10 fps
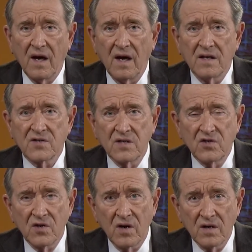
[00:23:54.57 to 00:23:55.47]
I said,
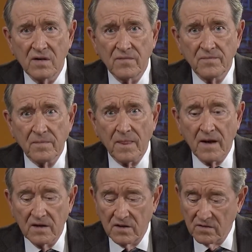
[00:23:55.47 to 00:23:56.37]
Charlotte,
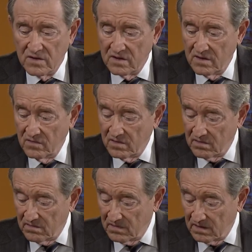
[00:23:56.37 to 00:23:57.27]
don't, don't
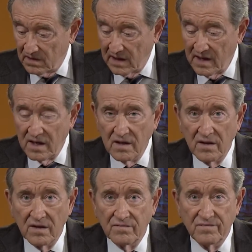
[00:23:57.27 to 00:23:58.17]
lay here in
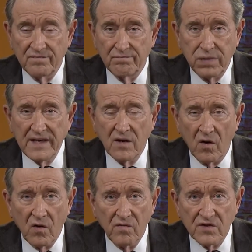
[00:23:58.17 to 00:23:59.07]
the bleed
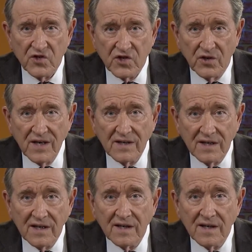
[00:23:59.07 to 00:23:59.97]
all over the street.
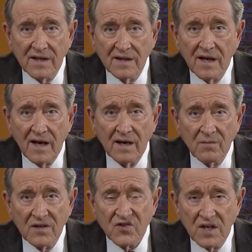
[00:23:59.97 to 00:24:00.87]
Get in the
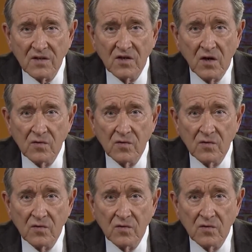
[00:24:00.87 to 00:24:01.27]
ambulance and go